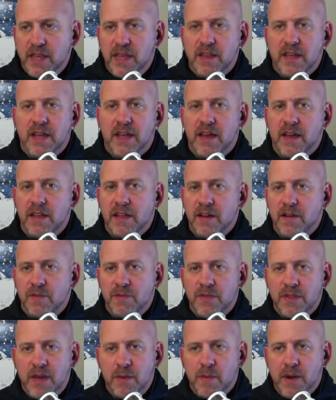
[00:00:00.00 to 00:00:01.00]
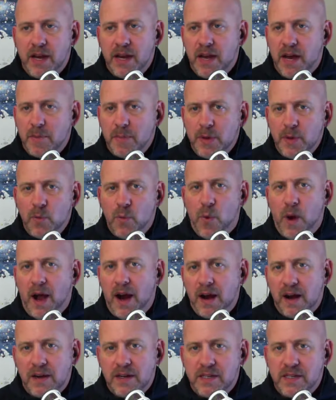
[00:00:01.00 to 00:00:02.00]
They might not be
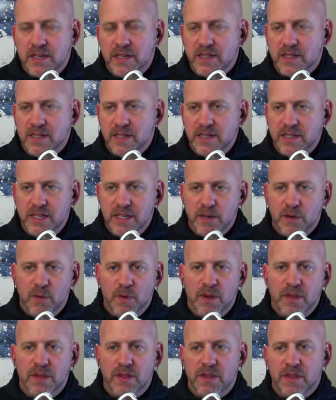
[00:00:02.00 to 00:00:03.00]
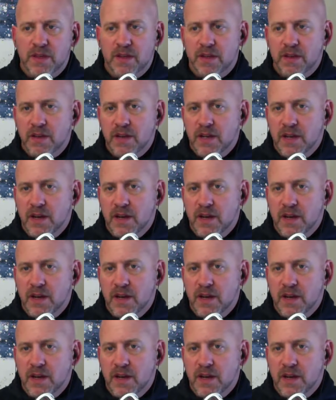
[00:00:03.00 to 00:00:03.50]
wired to deal with the